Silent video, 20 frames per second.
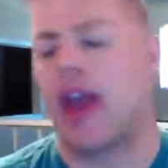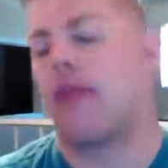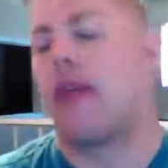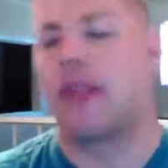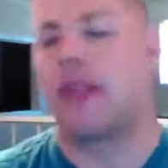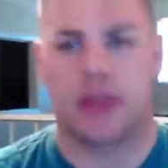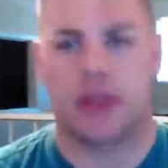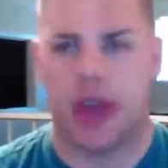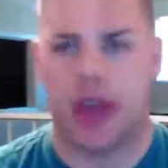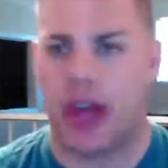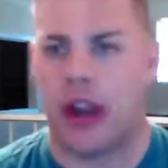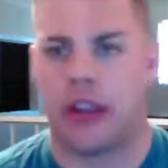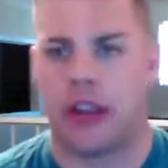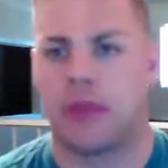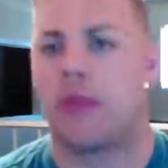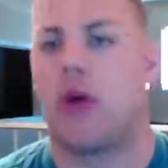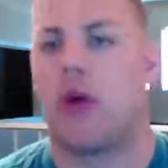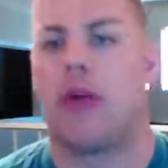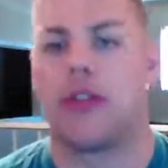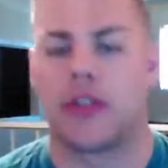That's kind of the
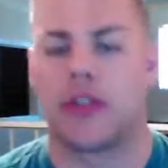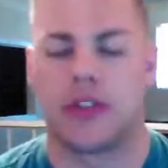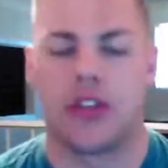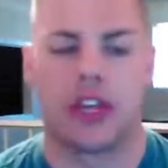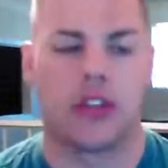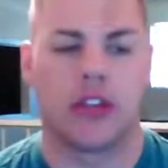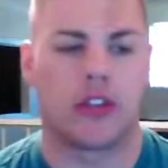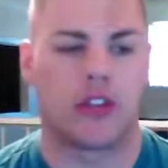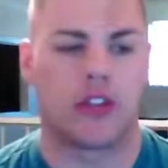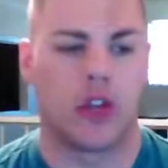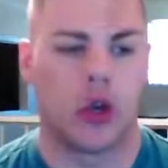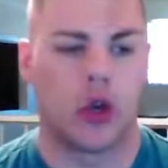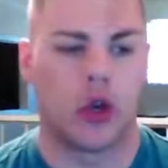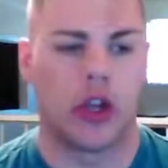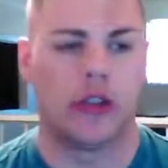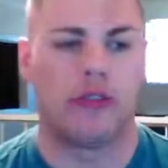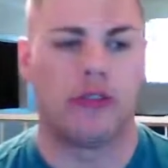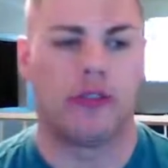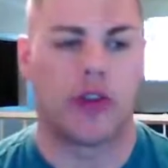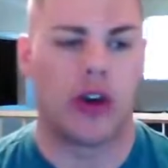point. This thing is still good
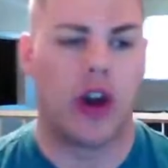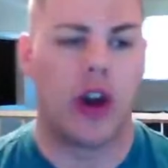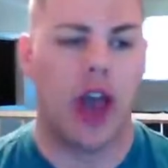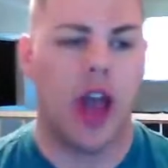for